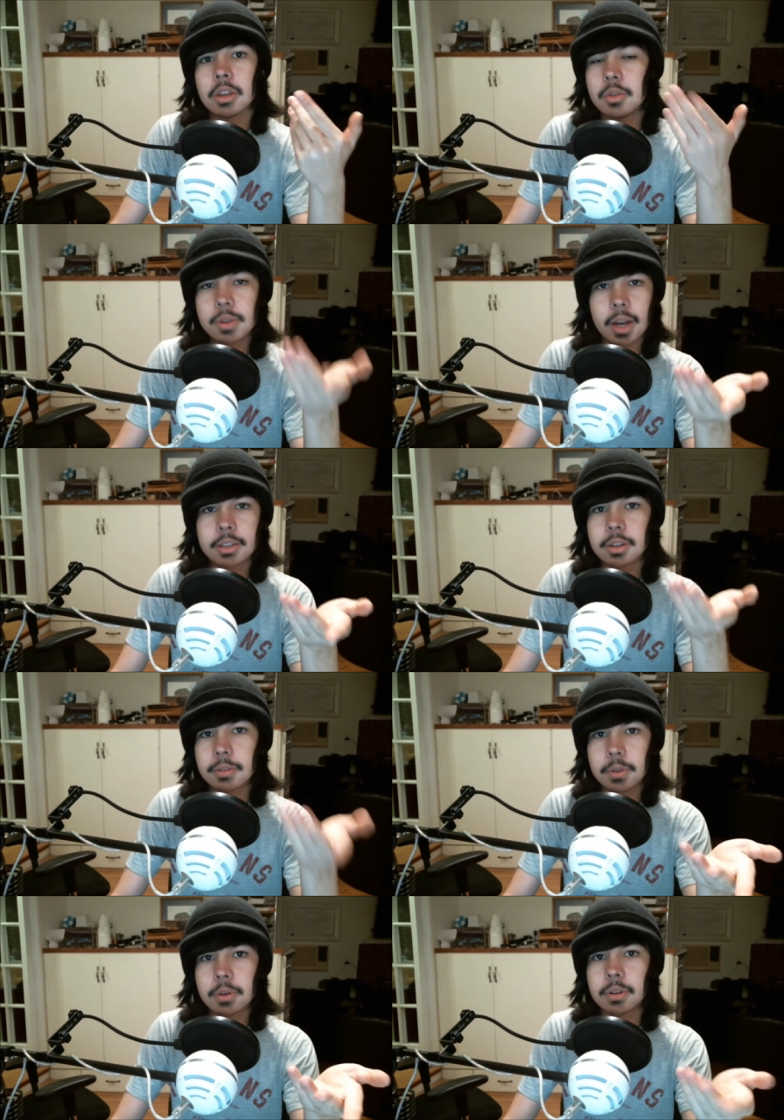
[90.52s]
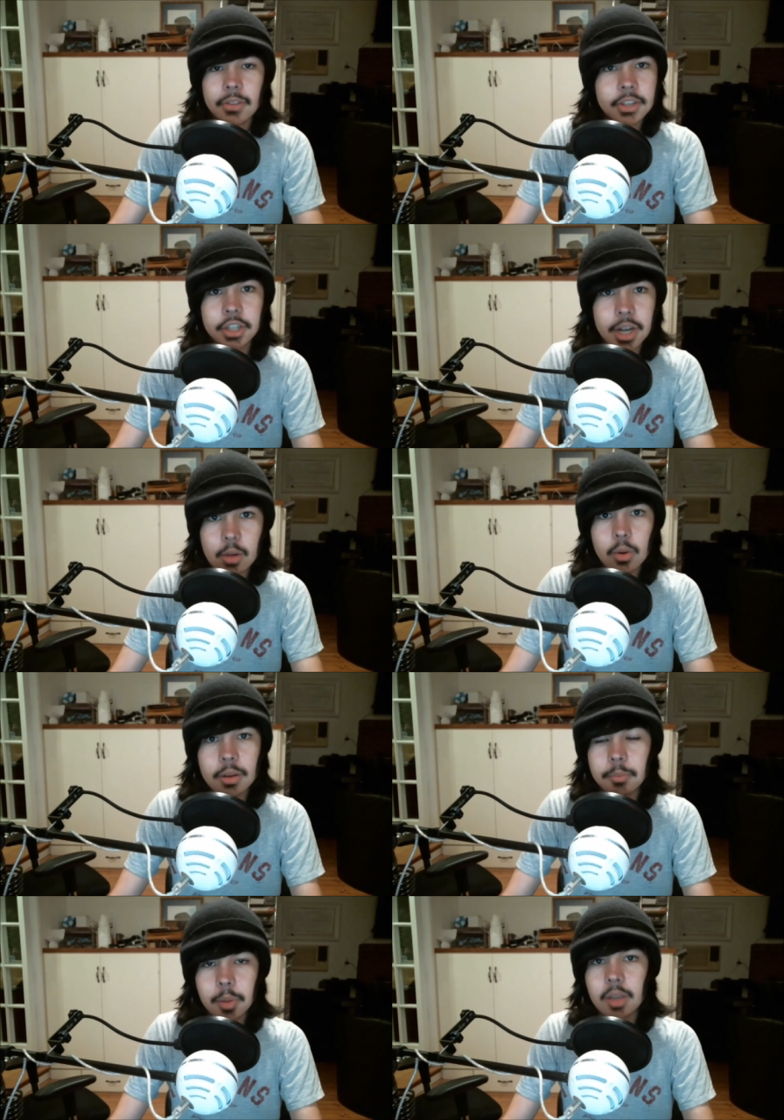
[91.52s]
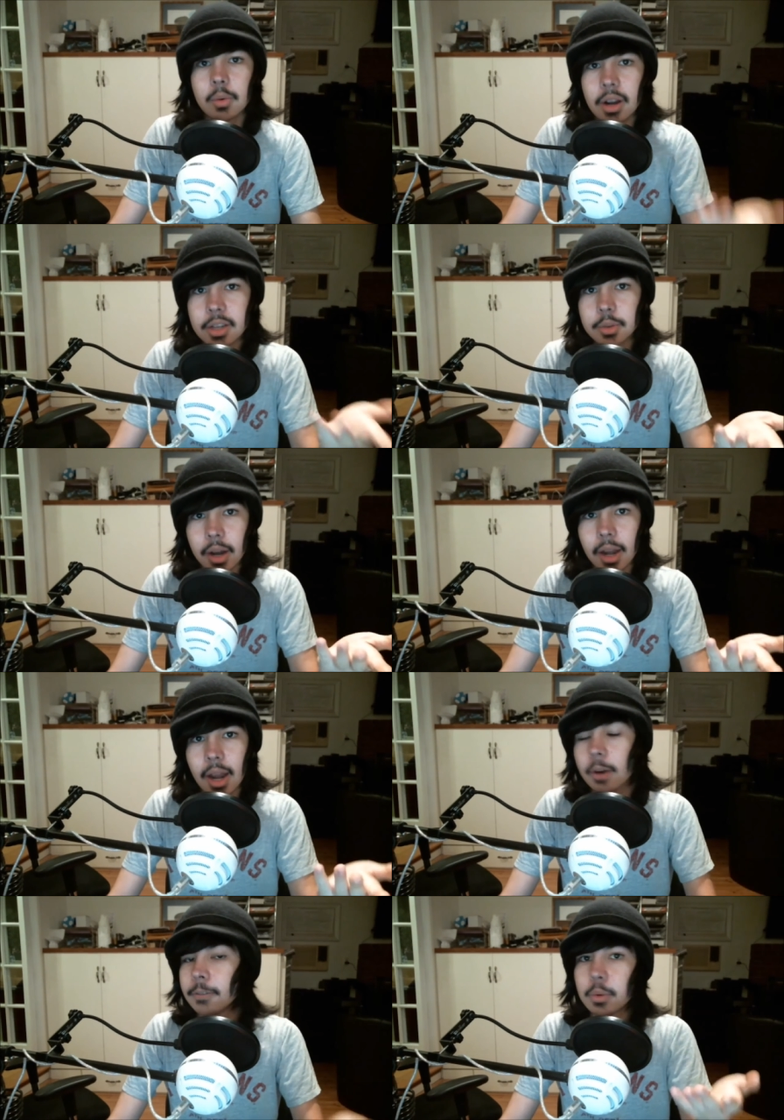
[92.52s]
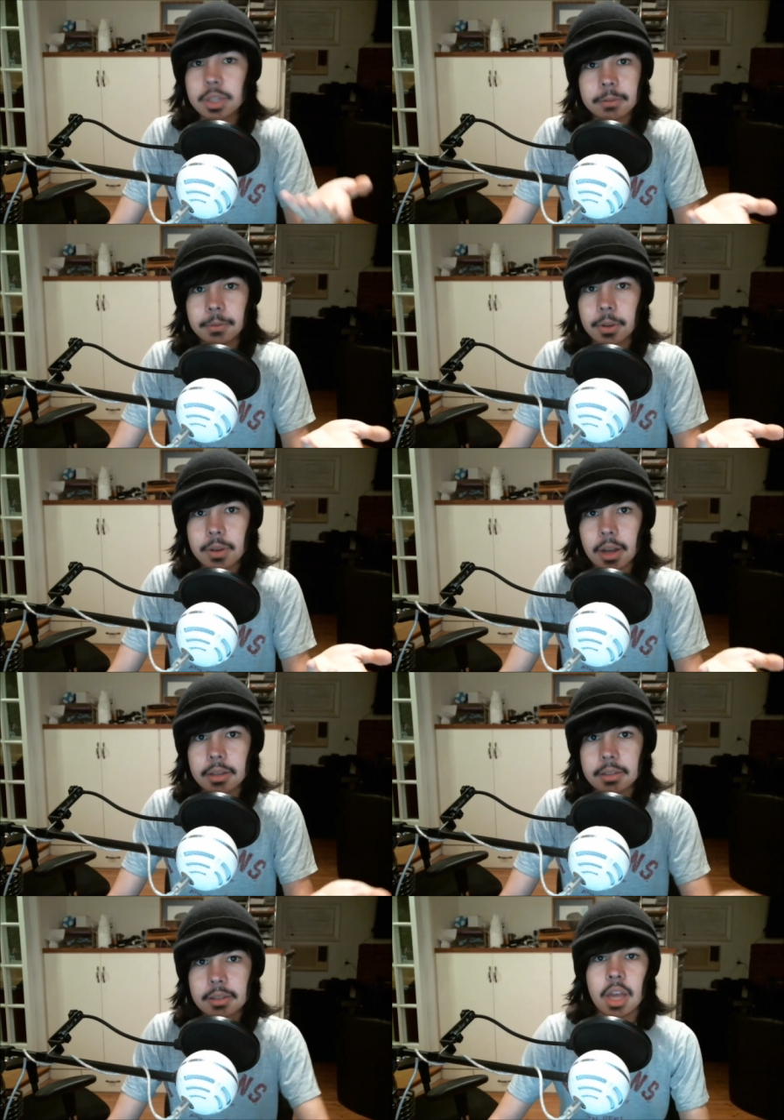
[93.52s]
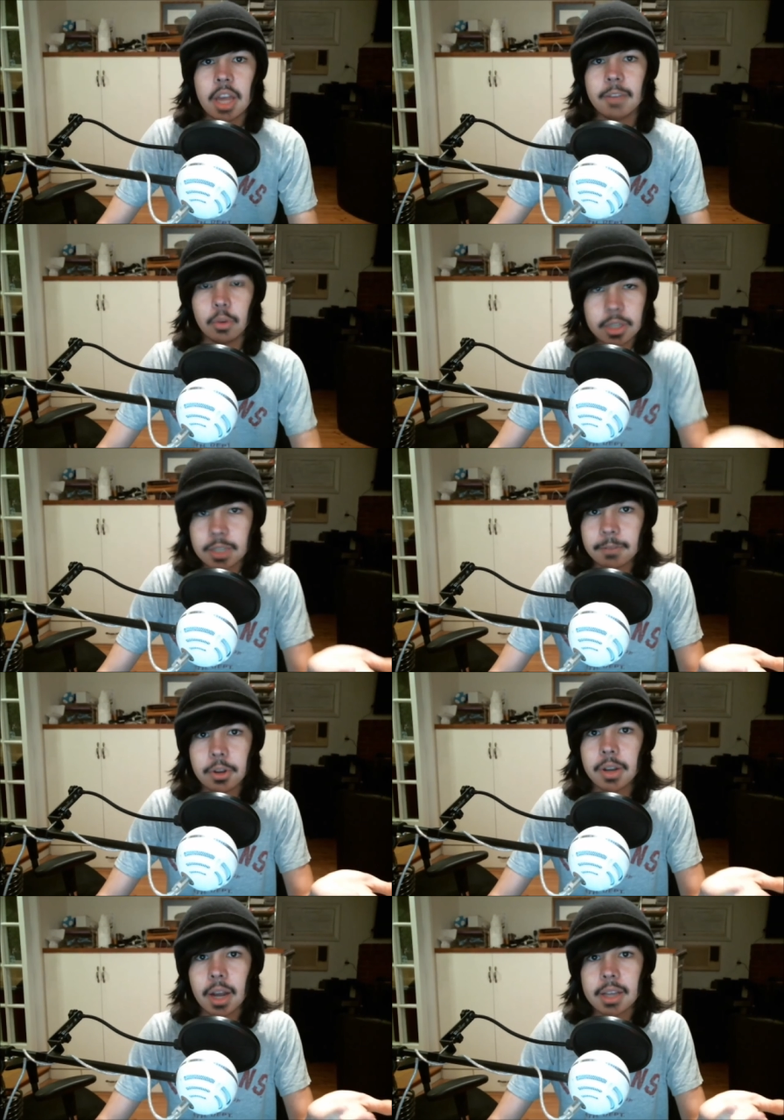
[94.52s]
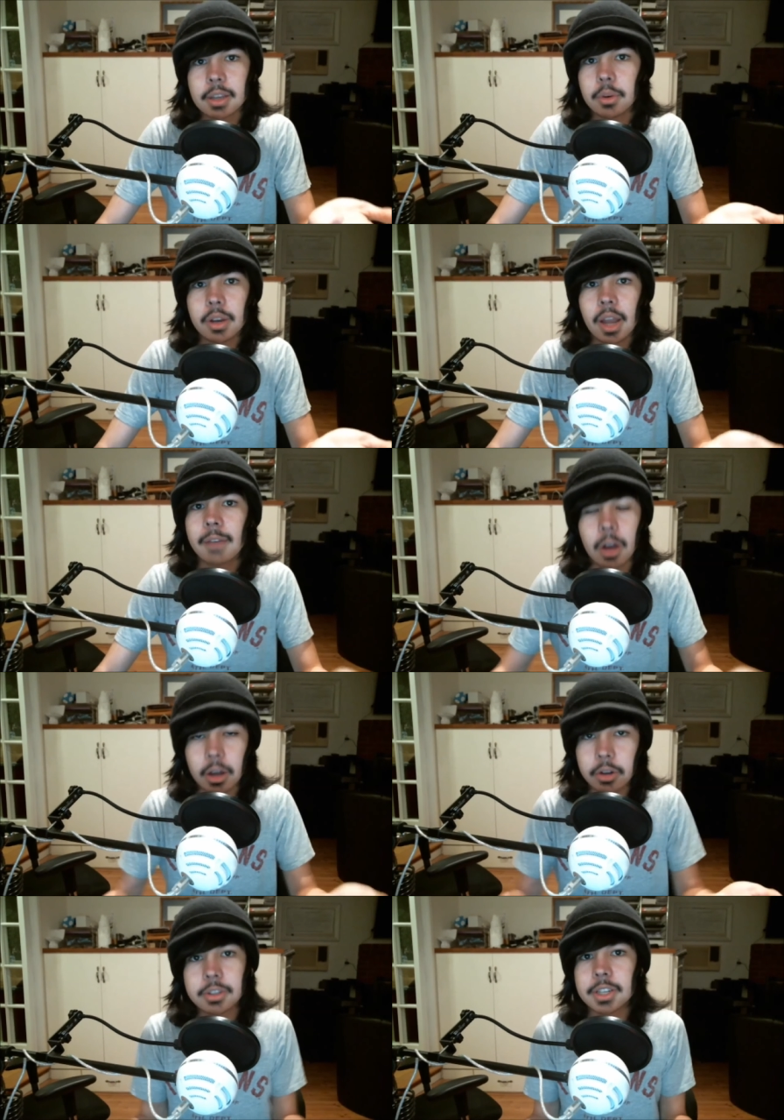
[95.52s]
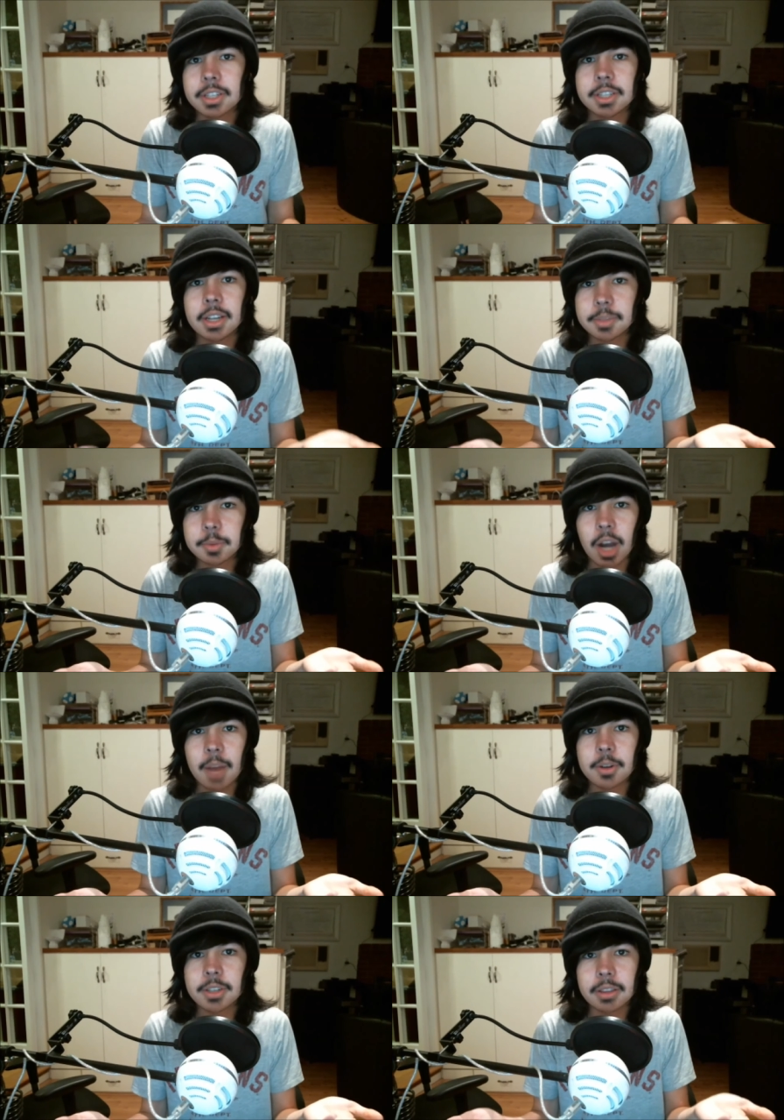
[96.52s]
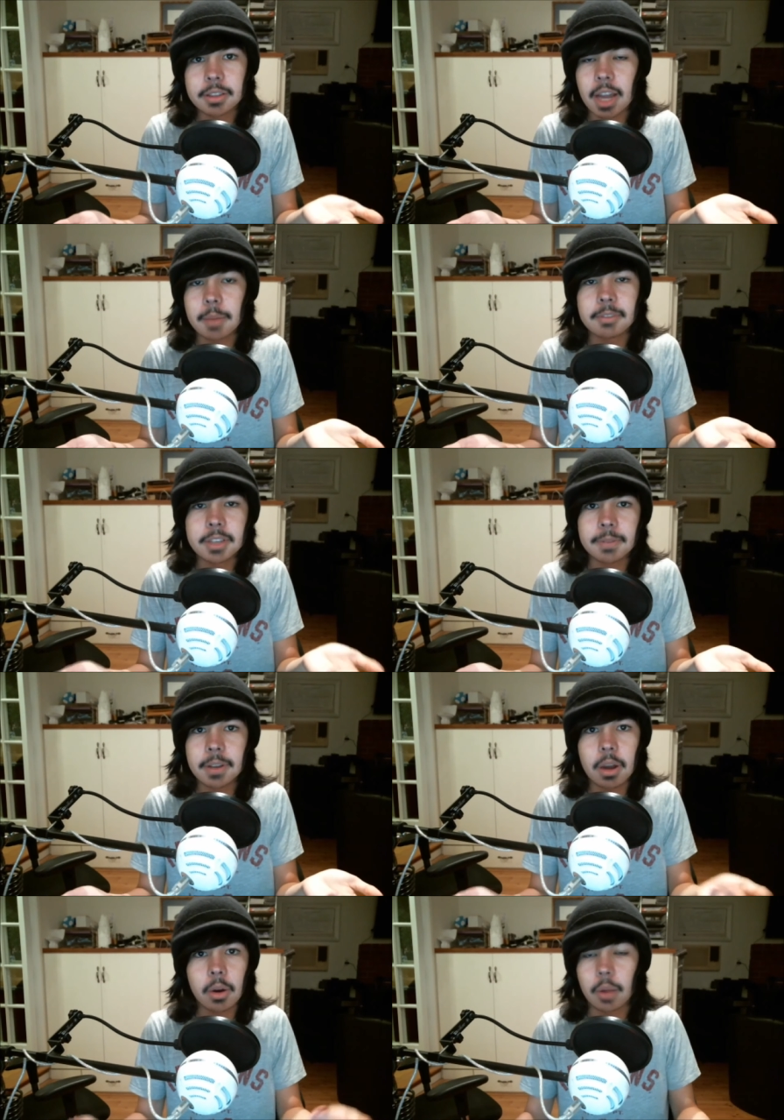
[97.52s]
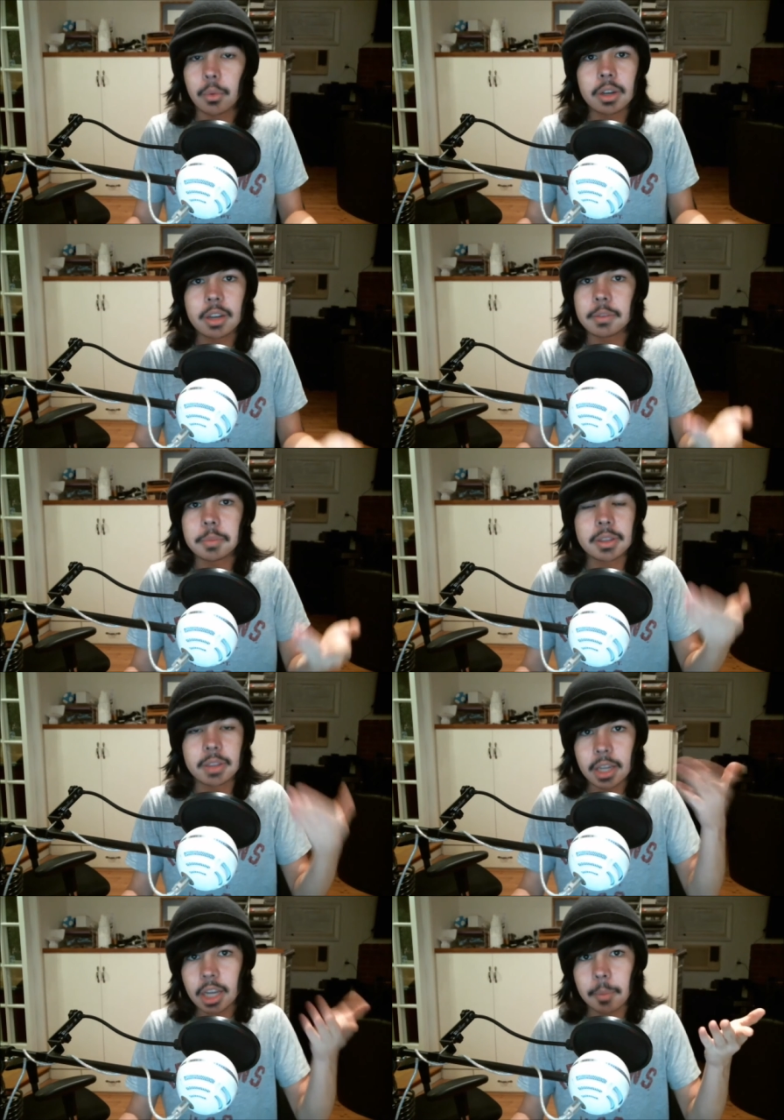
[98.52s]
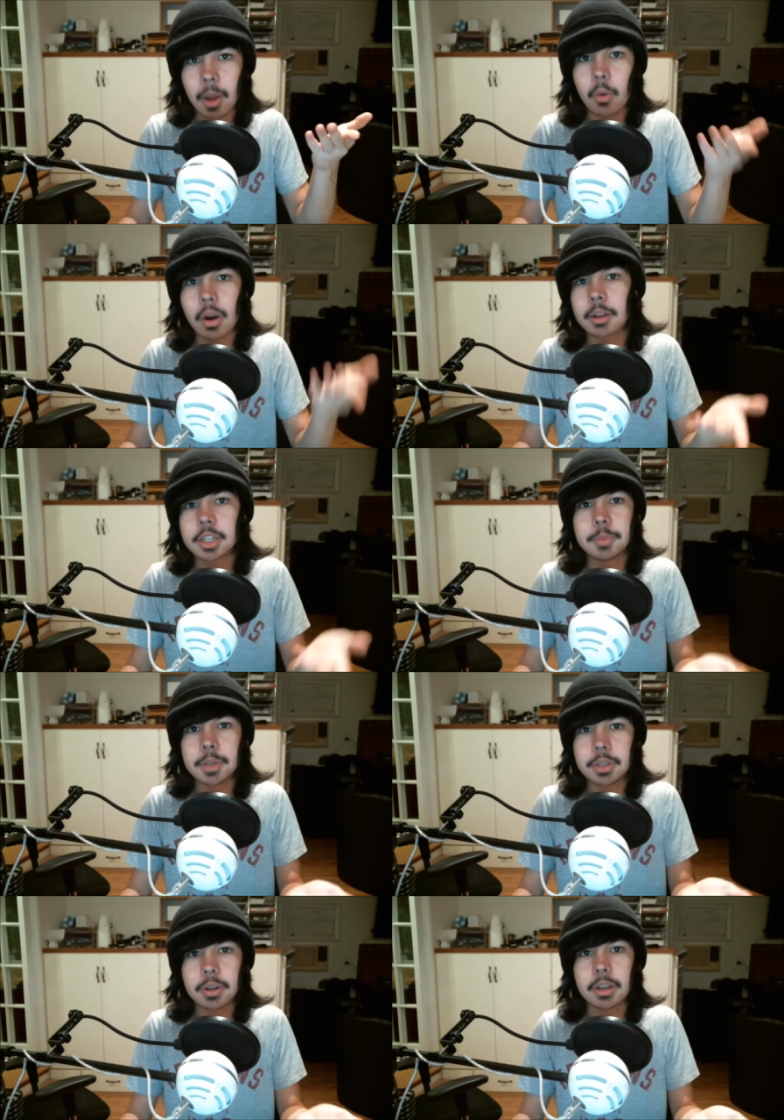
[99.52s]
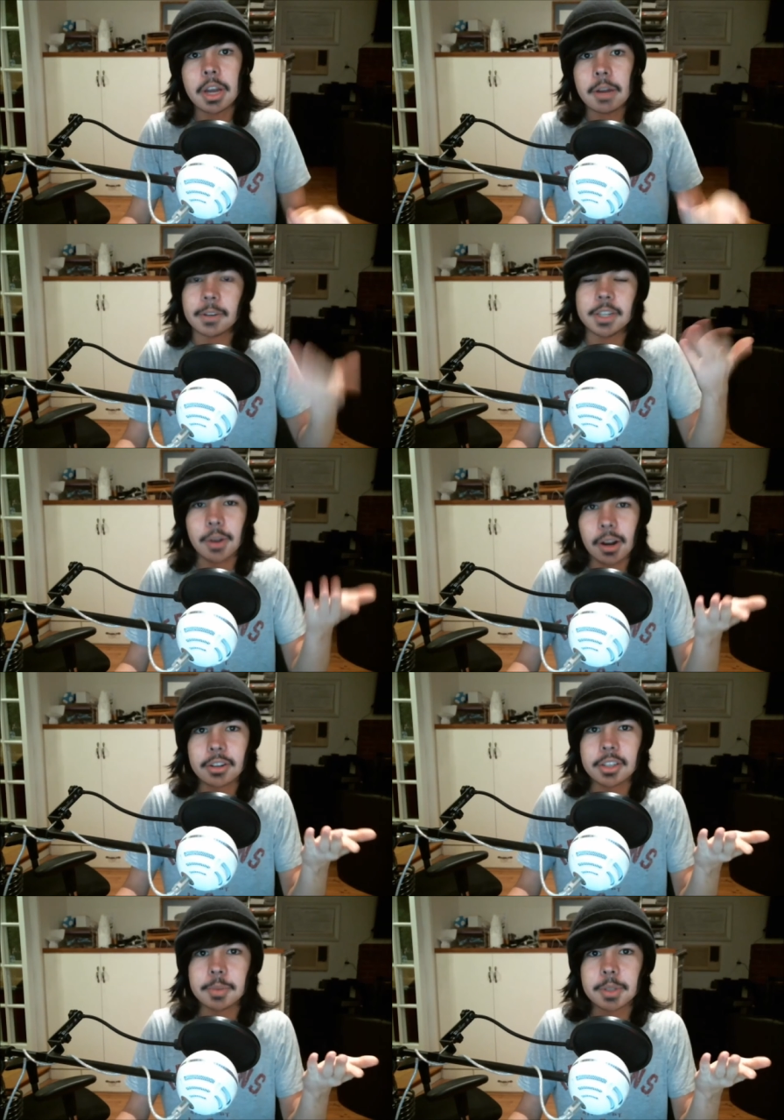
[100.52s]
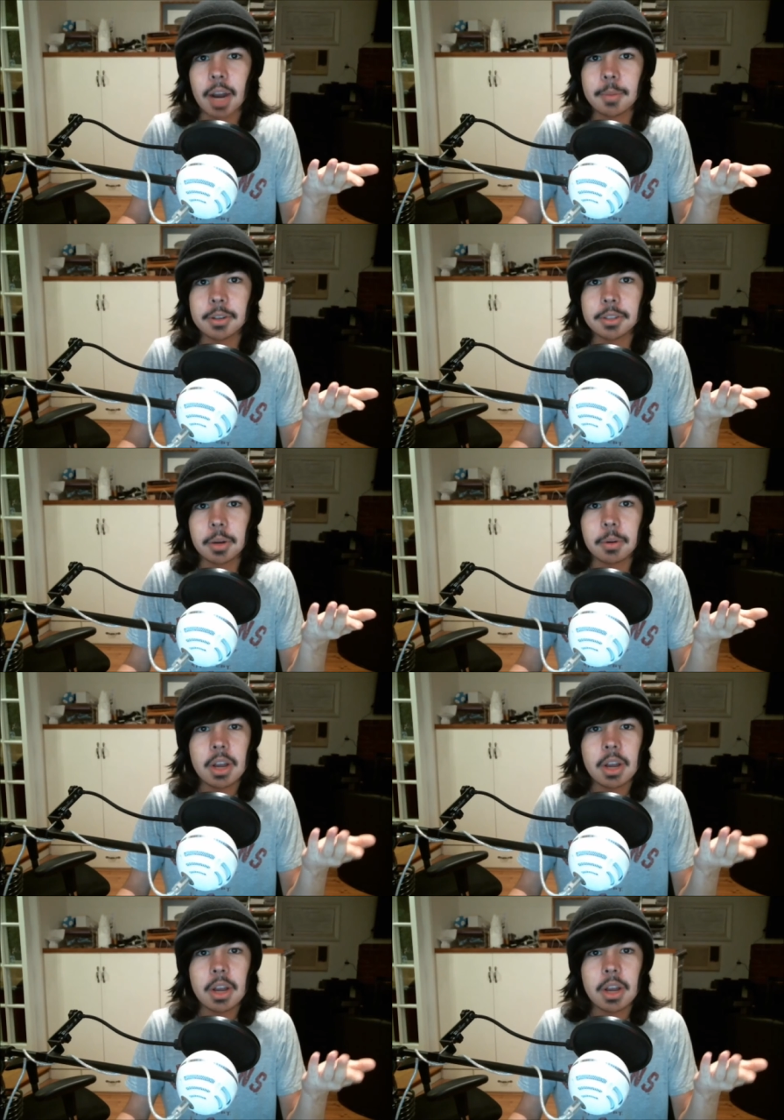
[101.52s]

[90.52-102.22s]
you guys are the viewers. This channel wouldn't be where it is right now if it wasn't for you guys. If it wasn't for you guys, I wouldn't have 168 subscribers at the time of this video and I wouldn't even be thinking about what I should be doing for 200 subscribers. So